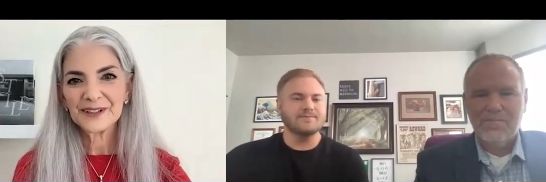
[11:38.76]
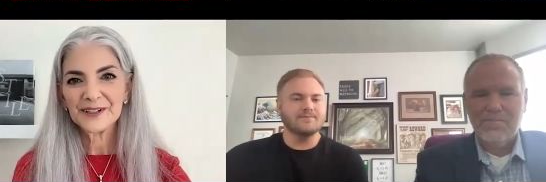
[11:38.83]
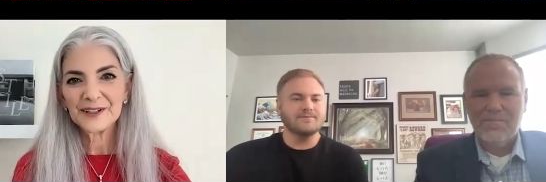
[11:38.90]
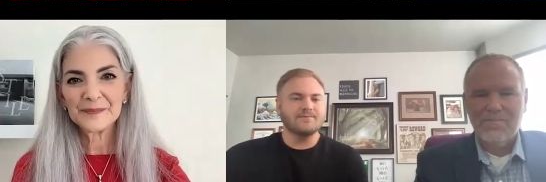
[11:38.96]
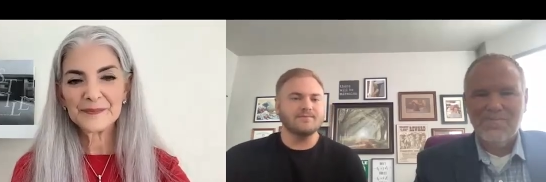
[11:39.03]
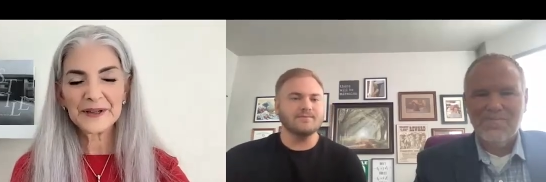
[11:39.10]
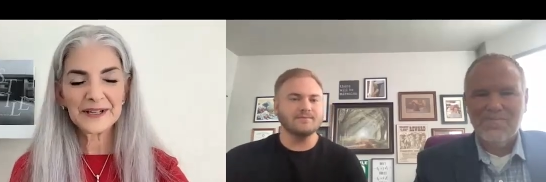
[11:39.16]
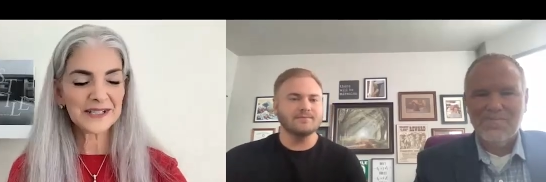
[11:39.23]

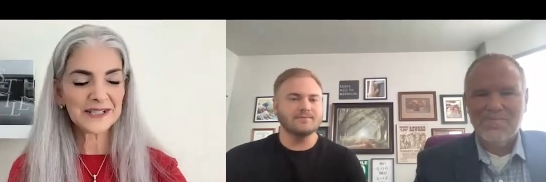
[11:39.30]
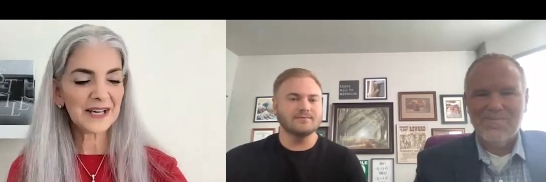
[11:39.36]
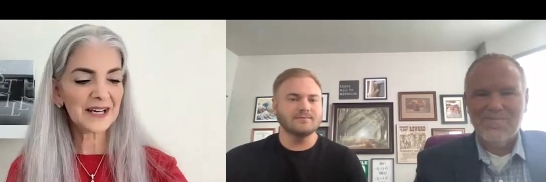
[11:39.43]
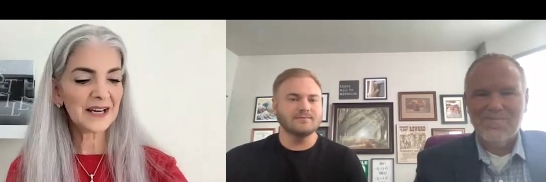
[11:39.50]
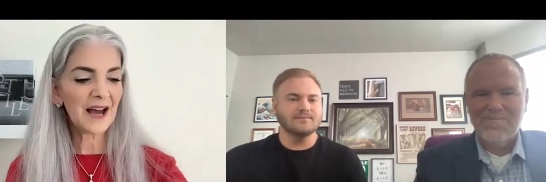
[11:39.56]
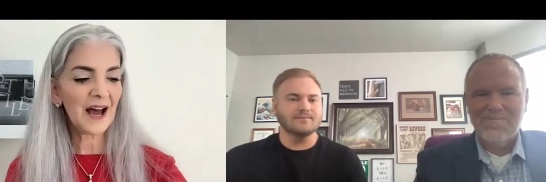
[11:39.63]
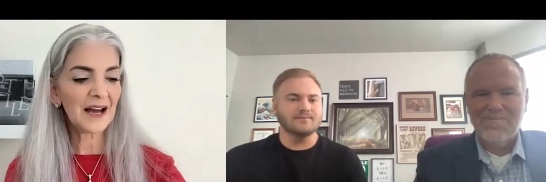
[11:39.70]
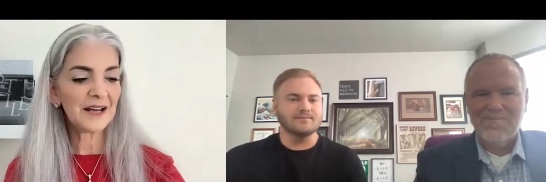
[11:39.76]

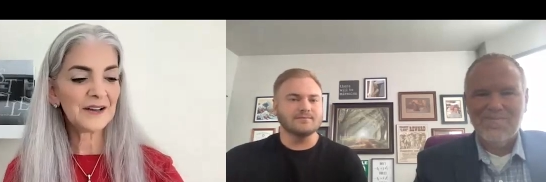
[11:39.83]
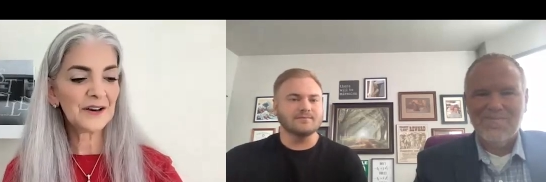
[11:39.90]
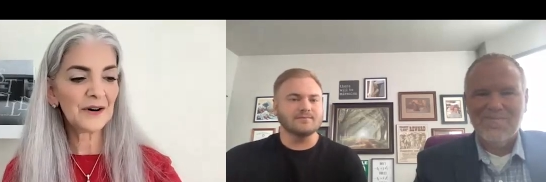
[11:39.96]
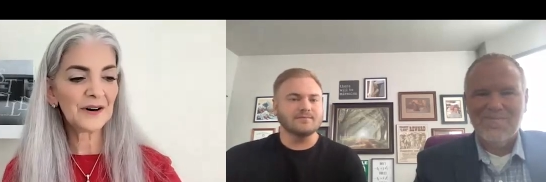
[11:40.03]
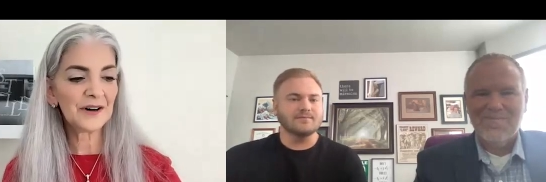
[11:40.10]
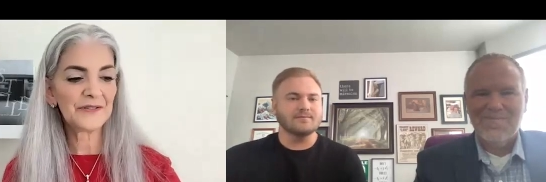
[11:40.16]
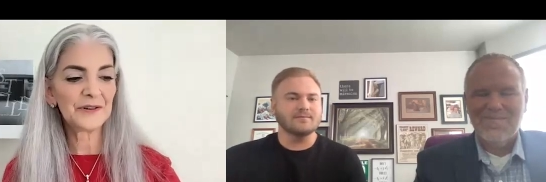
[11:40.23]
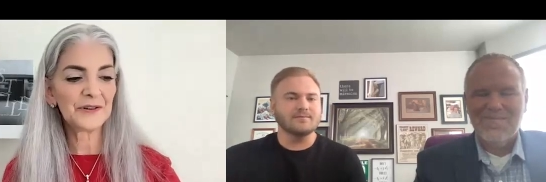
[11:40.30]
Speaker 1: Amazing. I
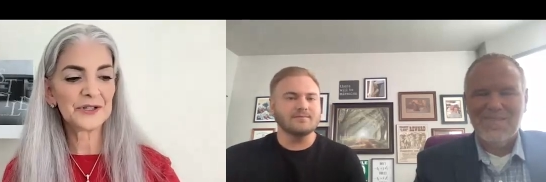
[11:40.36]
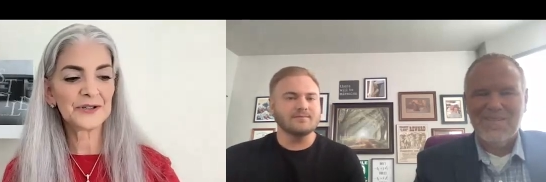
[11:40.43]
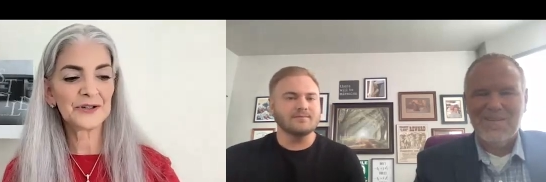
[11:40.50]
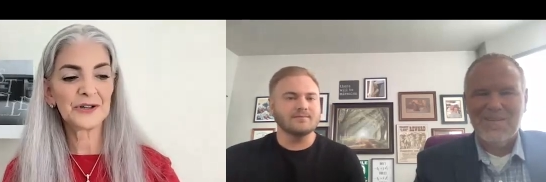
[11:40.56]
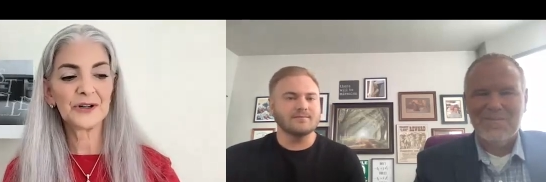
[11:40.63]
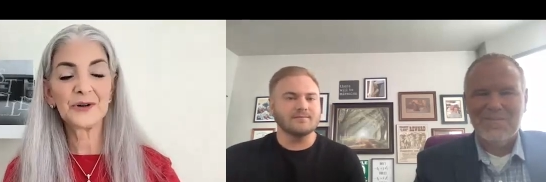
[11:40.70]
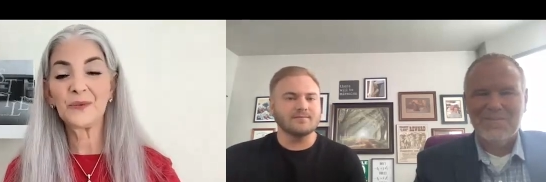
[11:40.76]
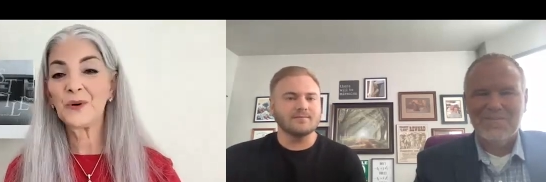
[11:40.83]
know our viewers are
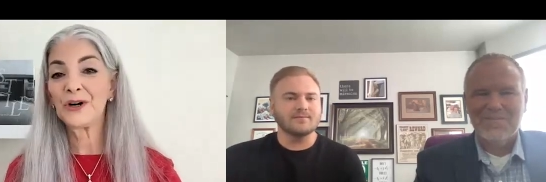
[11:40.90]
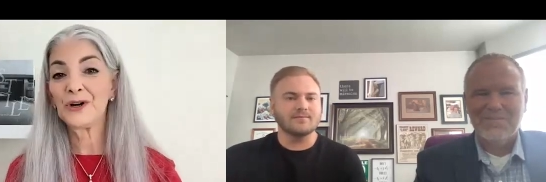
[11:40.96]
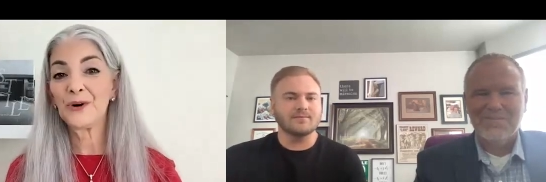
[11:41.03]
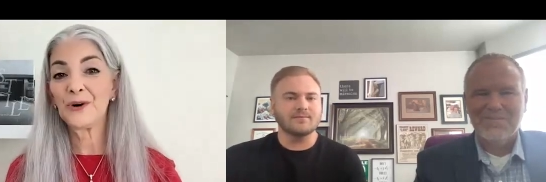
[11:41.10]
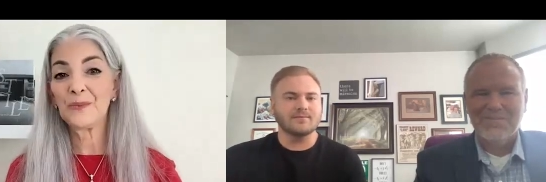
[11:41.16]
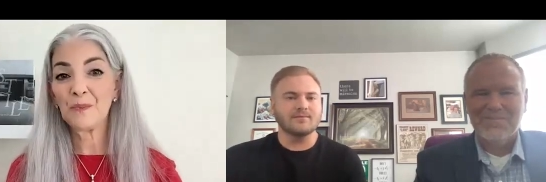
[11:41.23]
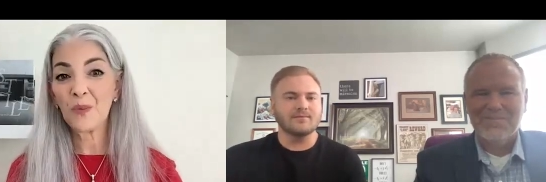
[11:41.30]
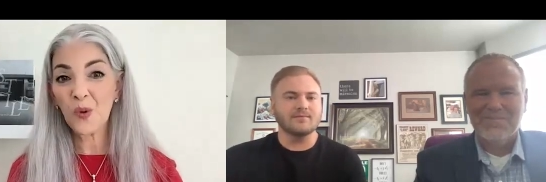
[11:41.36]
going to want to
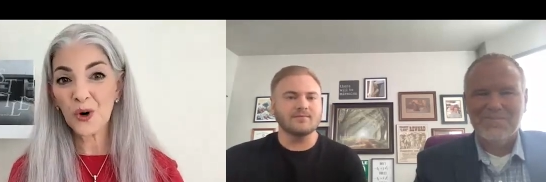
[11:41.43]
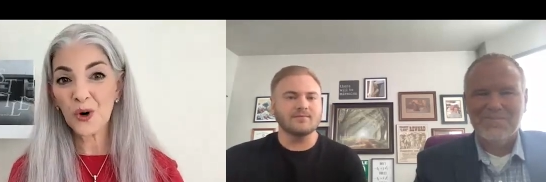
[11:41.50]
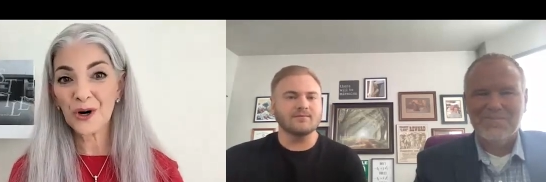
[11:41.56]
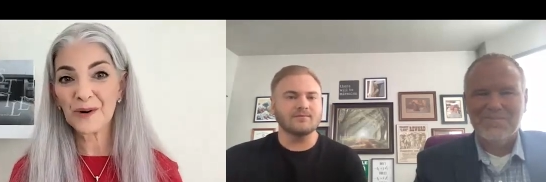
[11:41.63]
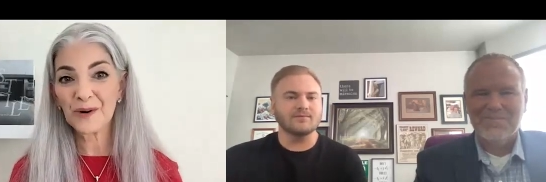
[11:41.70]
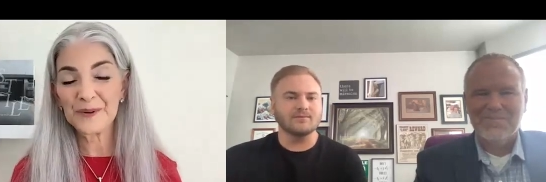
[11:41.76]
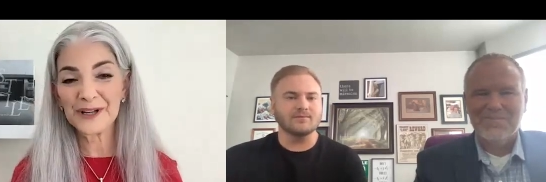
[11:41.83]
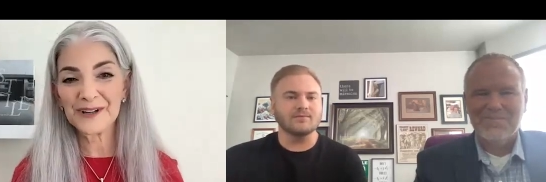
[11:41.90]
know
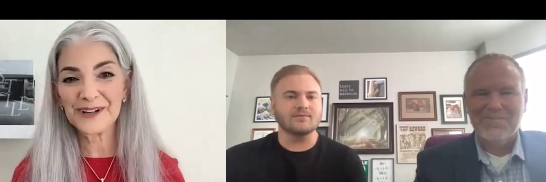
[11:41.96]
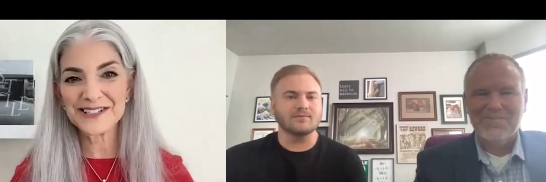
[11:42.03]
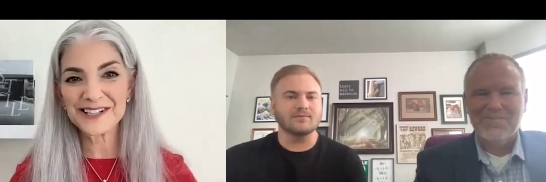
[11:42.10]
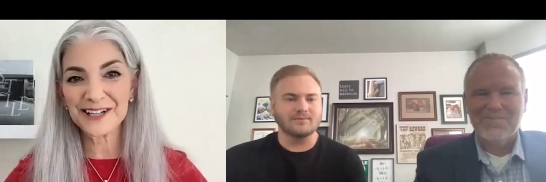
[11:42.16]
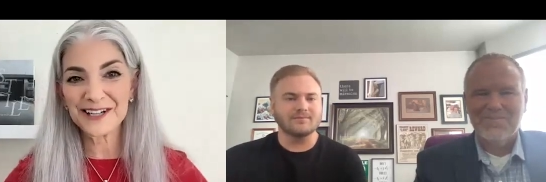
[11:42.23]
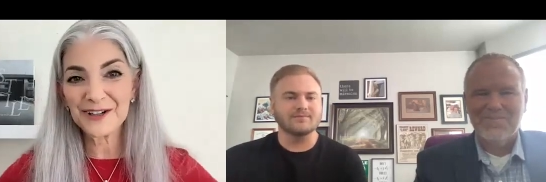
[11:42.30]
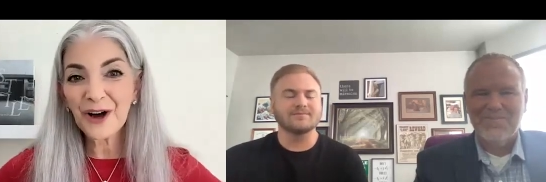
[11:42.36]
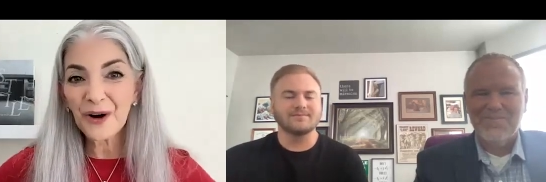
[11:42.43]
more because
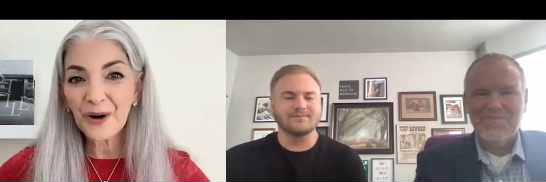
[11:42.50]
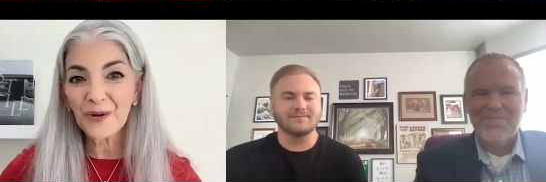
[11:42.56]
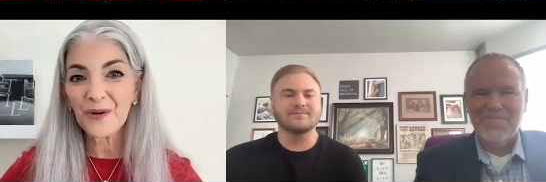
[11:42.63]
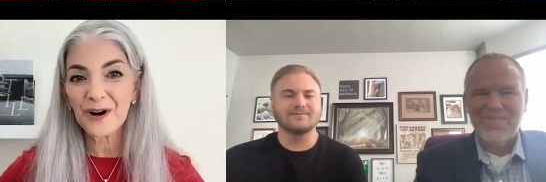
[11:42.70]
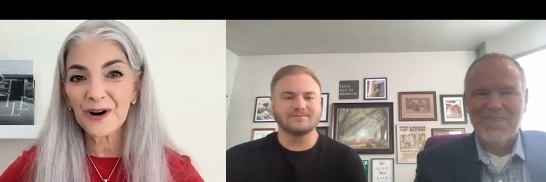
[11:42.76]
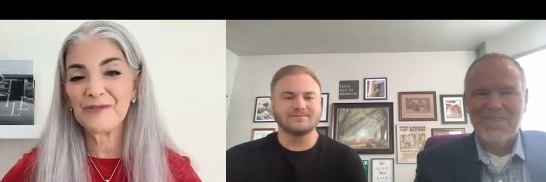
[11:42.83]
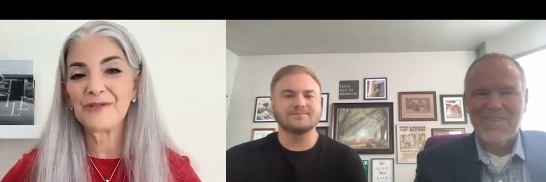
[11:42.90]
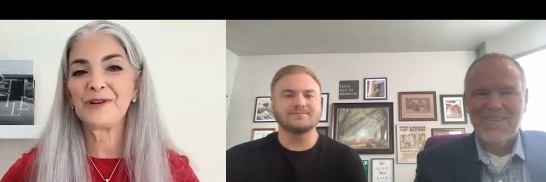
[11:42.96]
I
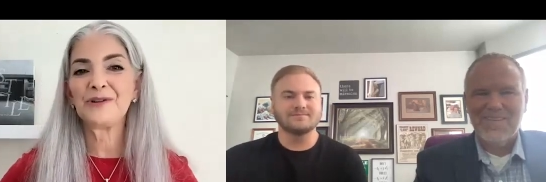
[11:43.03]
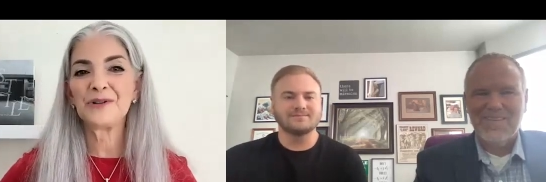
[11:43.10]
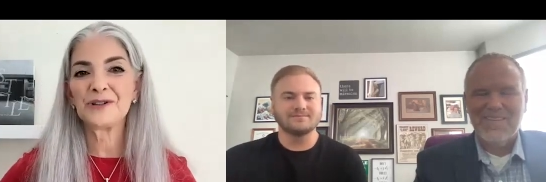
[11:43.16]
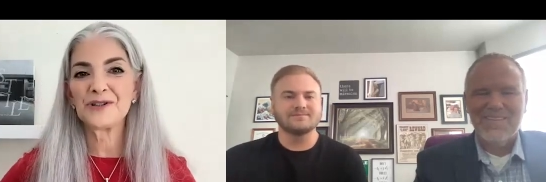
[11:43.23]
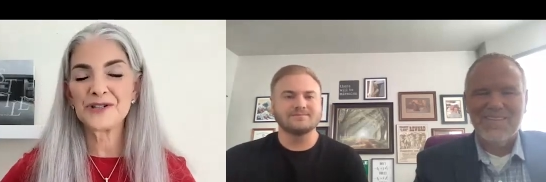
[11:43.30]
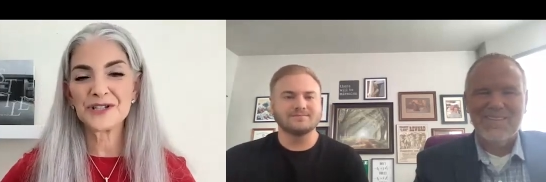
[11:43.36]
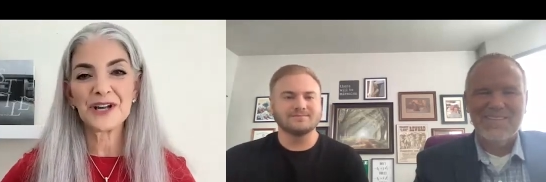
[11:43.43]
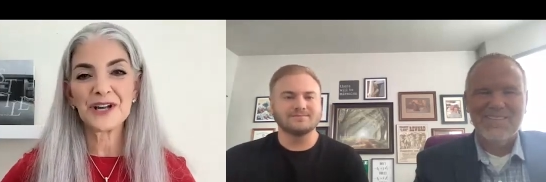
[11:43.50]
know our viewers